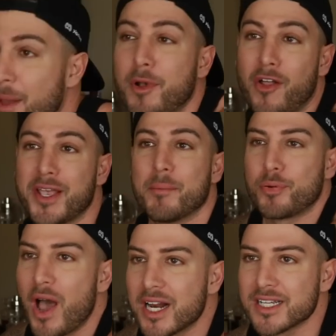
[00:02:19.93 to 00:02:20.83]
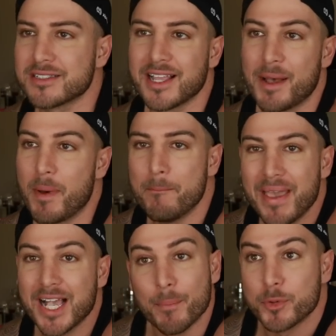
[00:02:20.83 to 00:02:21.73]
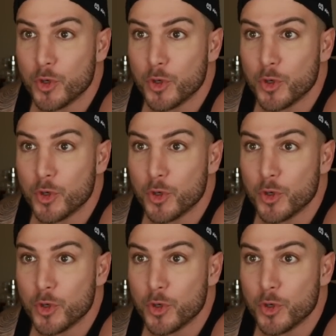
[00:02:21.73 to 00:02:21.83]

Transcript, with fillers: I'm calling it product like I'm a makeup